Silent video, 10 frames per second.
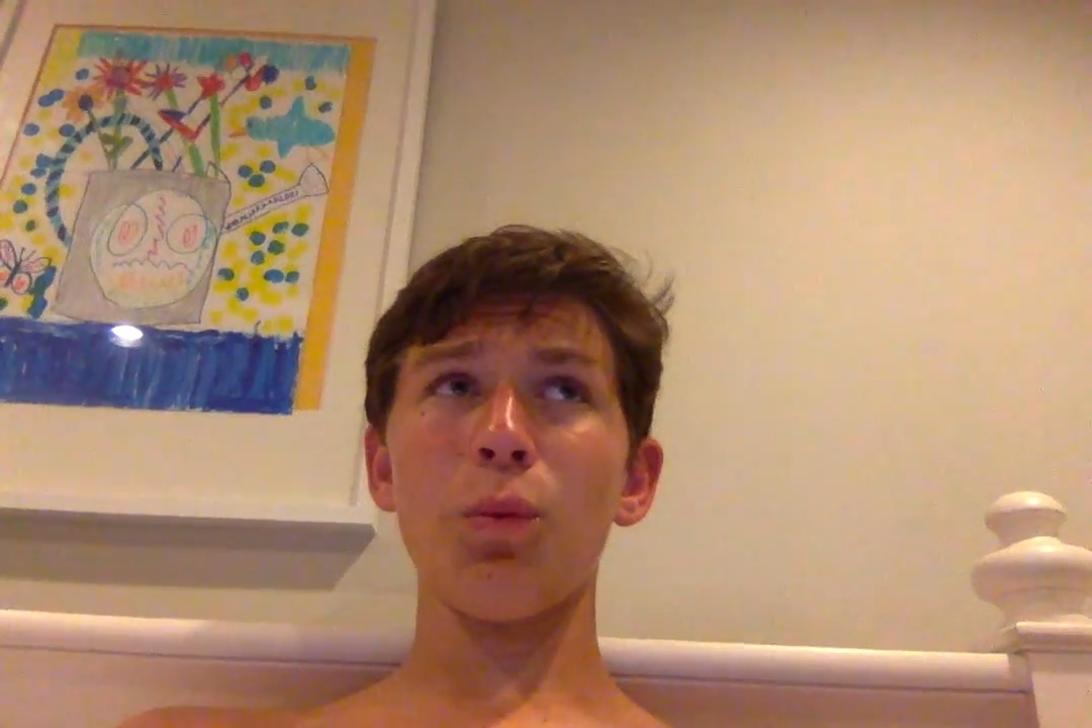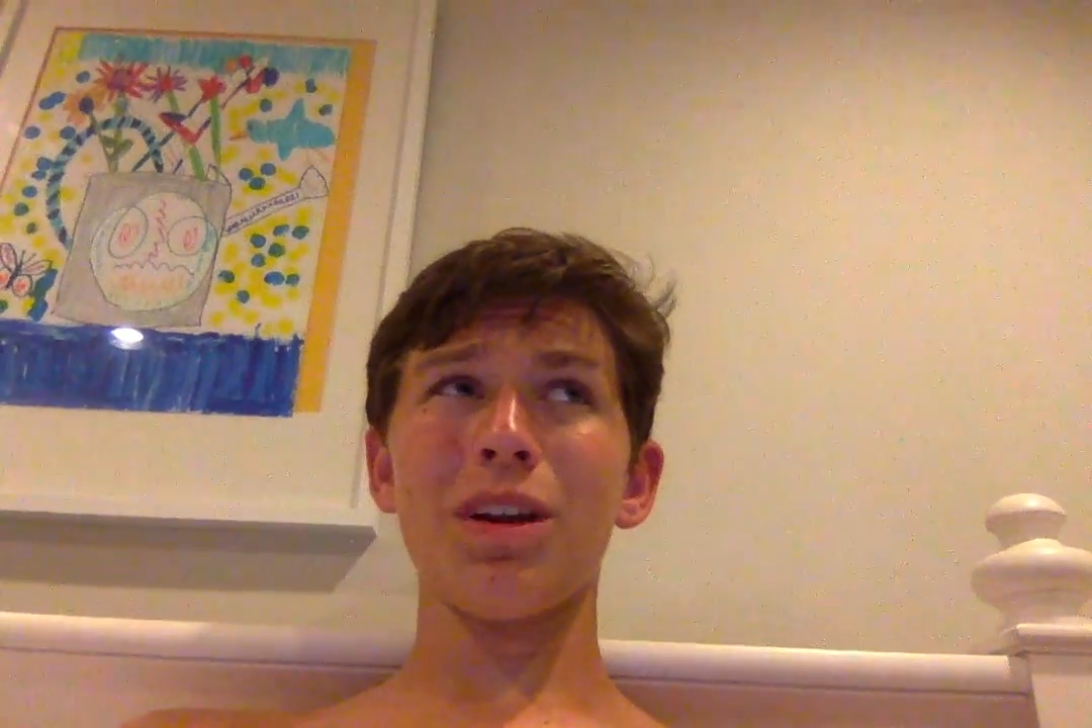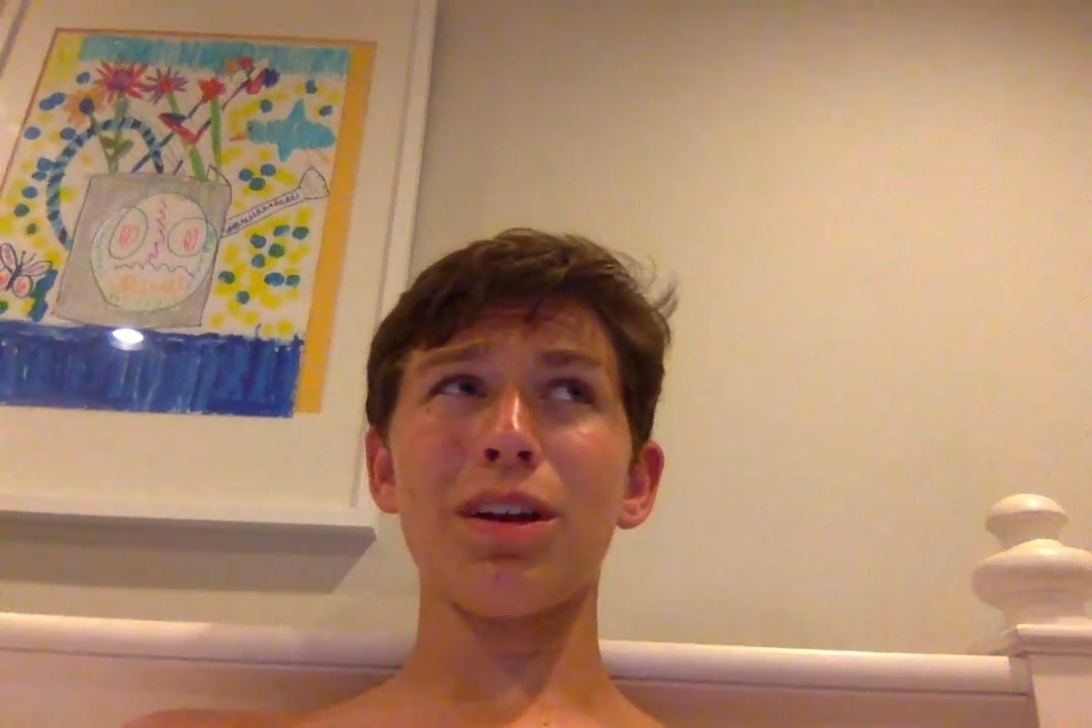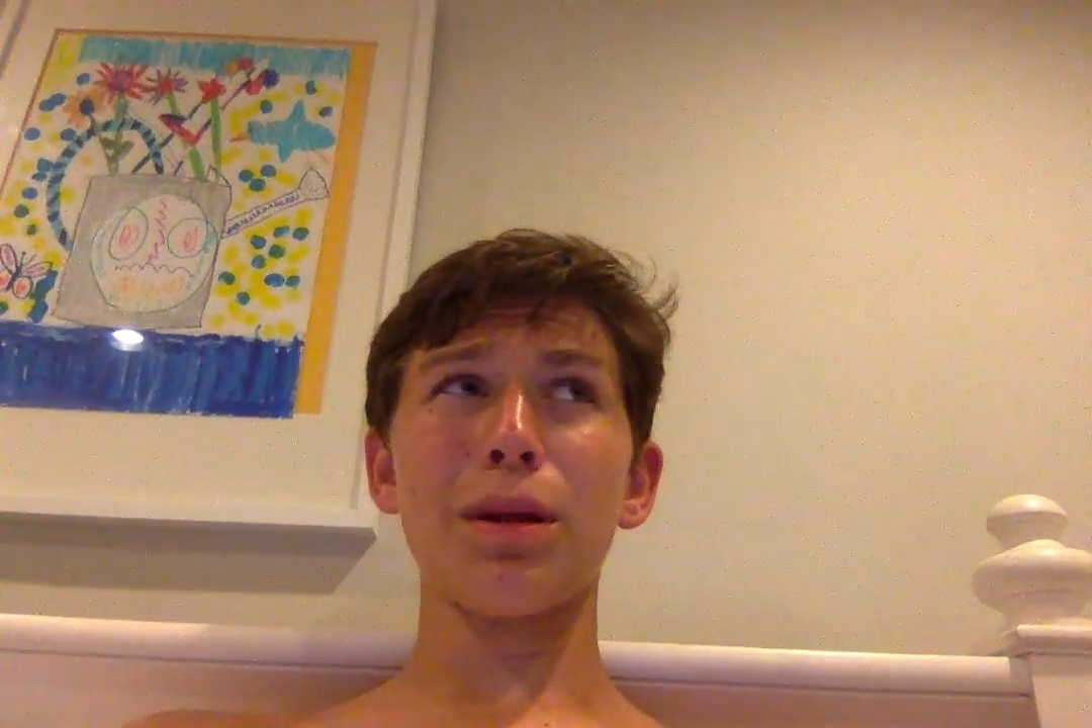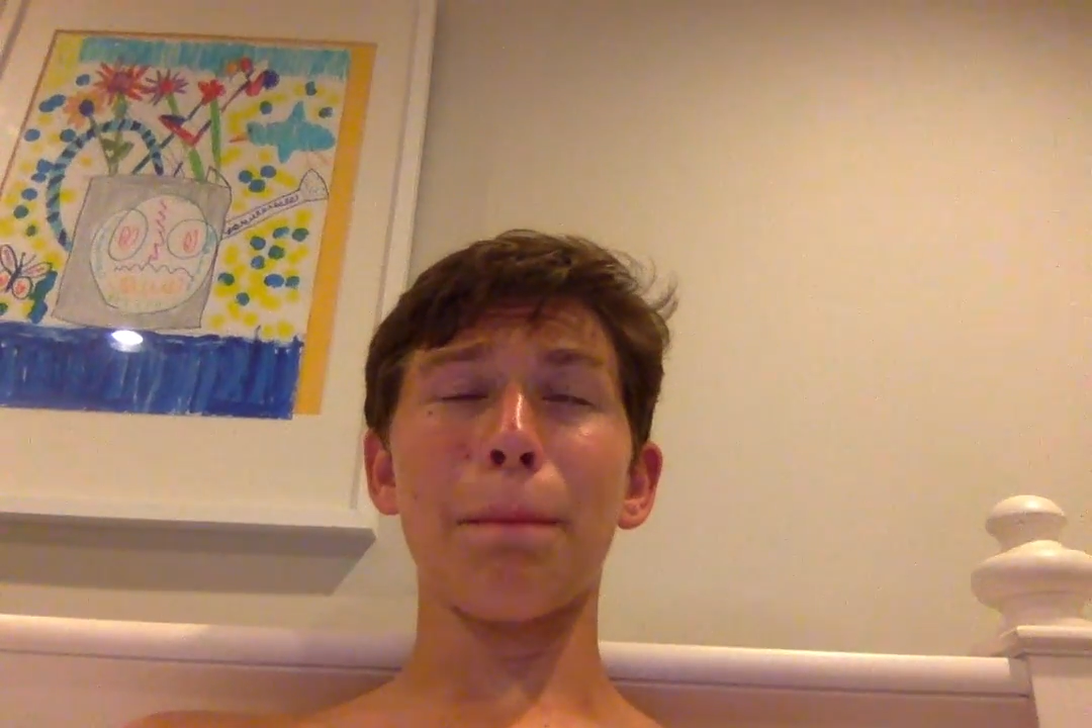
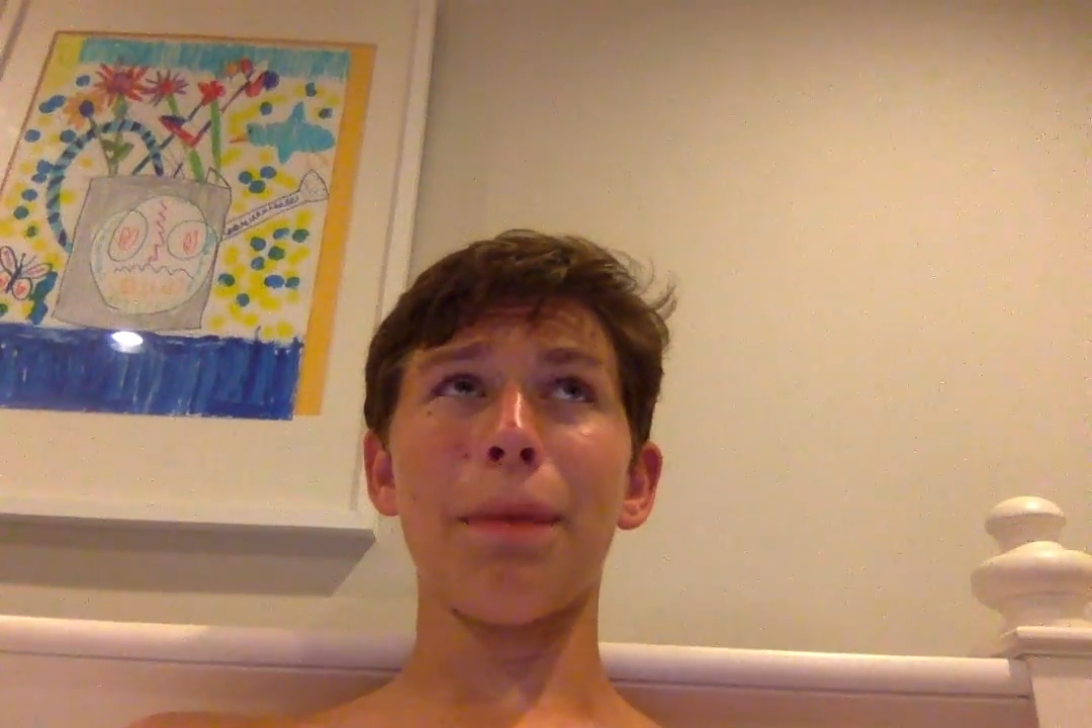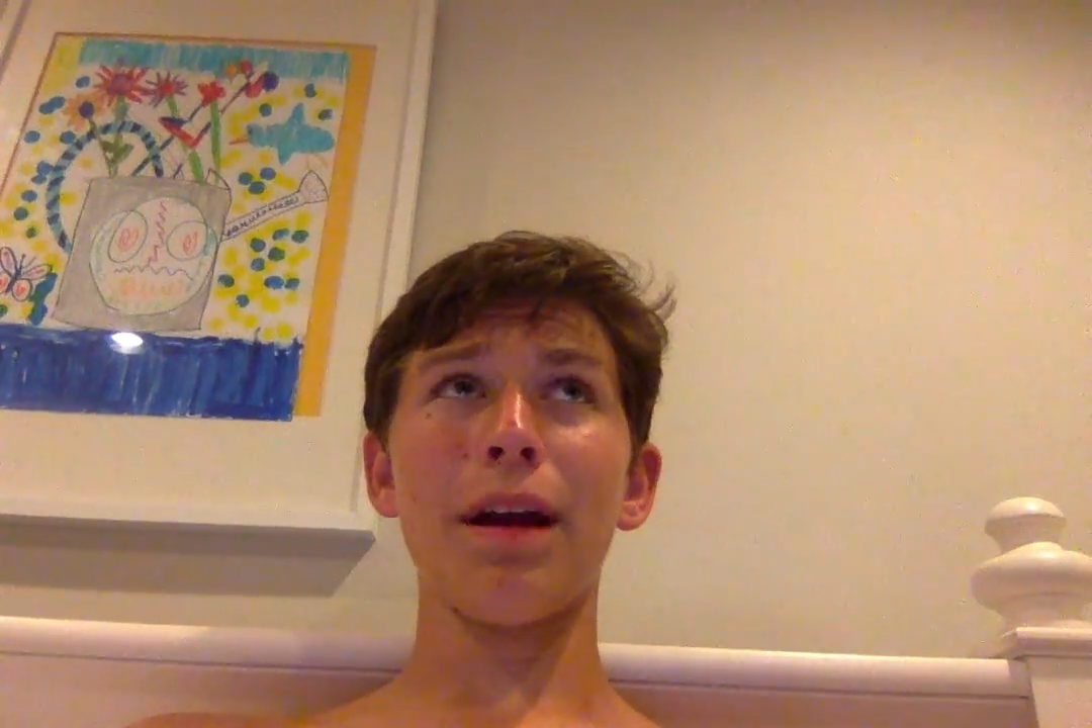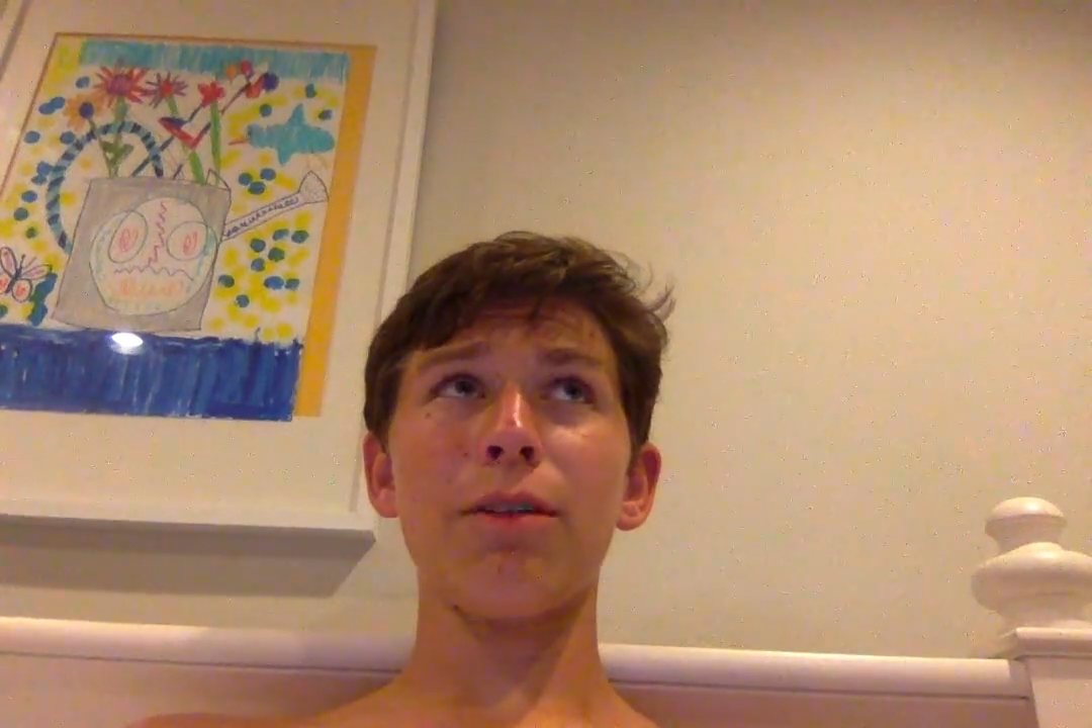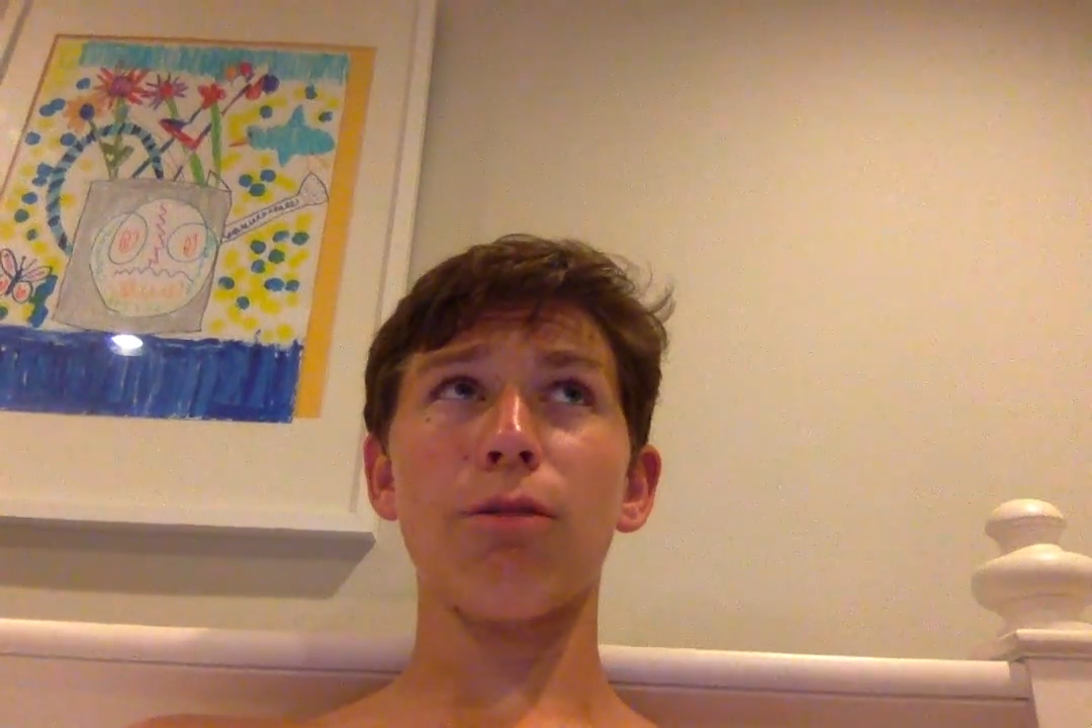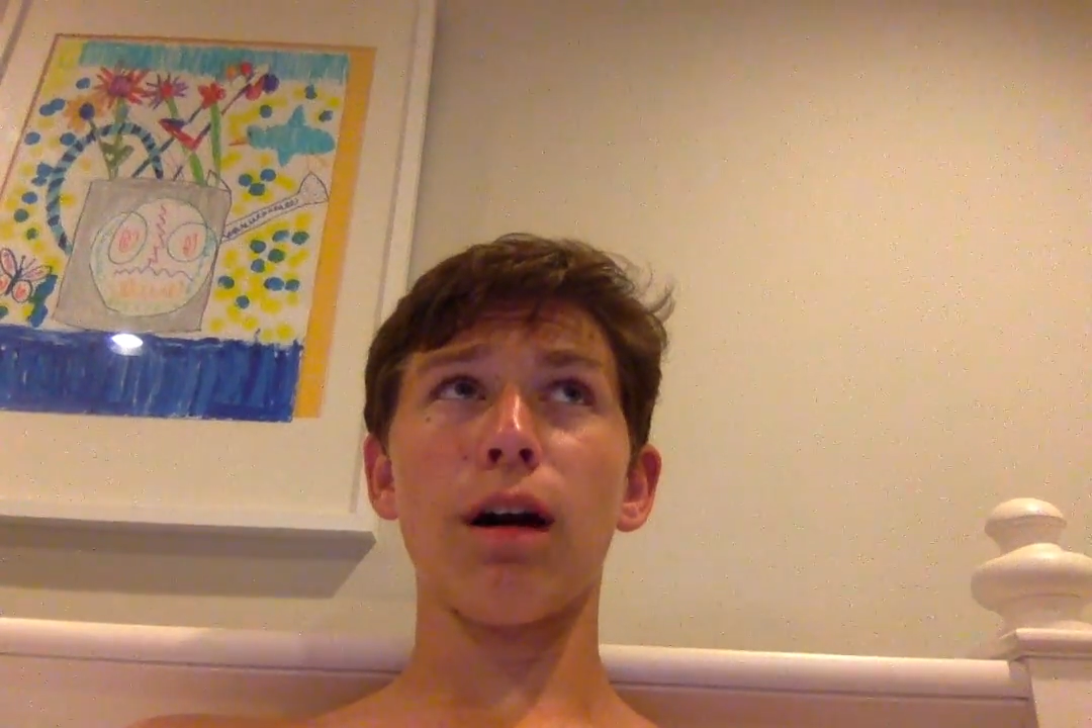went on a bike